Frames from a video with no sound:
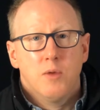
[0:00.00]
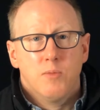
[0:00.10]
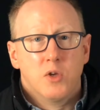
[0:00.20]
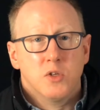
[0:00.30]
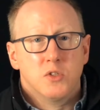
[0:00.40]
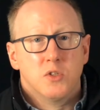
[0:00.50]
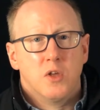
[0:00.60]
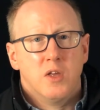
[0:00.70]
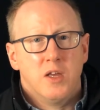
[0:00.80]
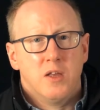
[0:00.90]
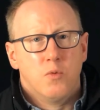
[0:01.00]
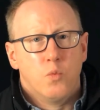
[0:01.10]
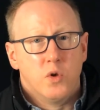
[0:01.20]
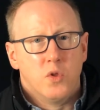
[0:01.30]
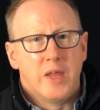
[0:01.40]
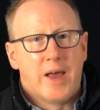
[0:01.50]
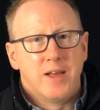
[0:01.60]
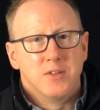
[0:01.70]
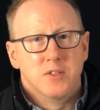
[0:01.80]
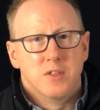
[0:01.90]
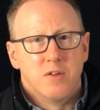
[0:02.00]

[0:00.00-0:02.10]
because it will last